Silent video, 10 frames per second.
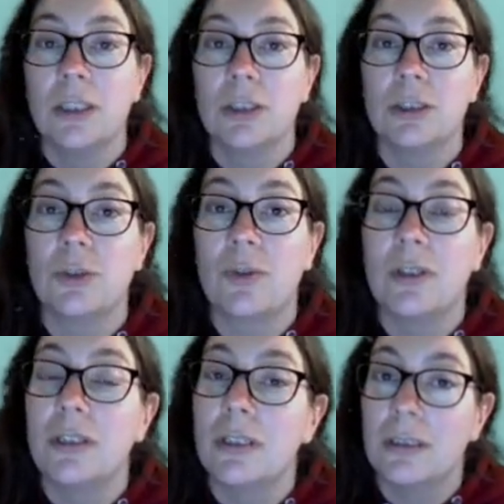So
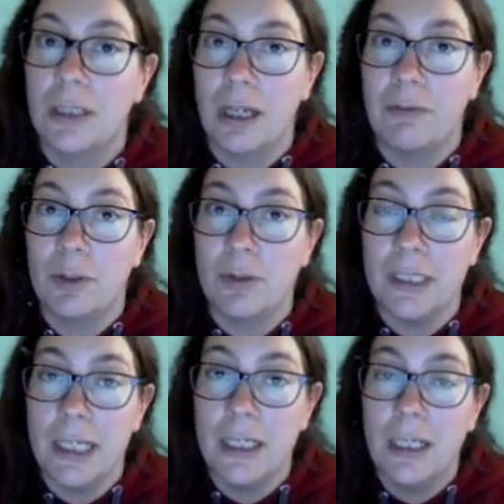have a good
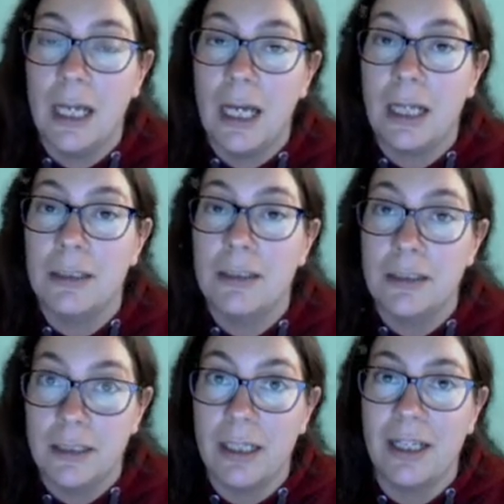day and
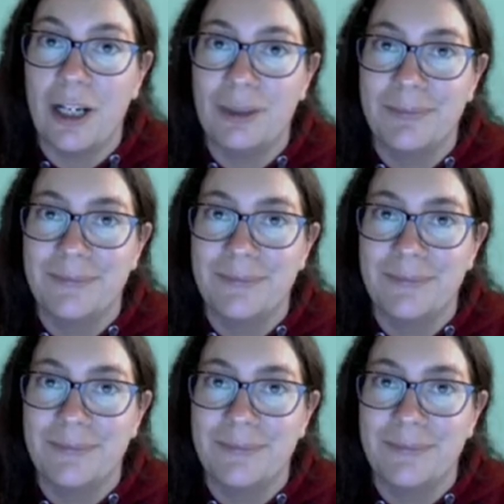take care.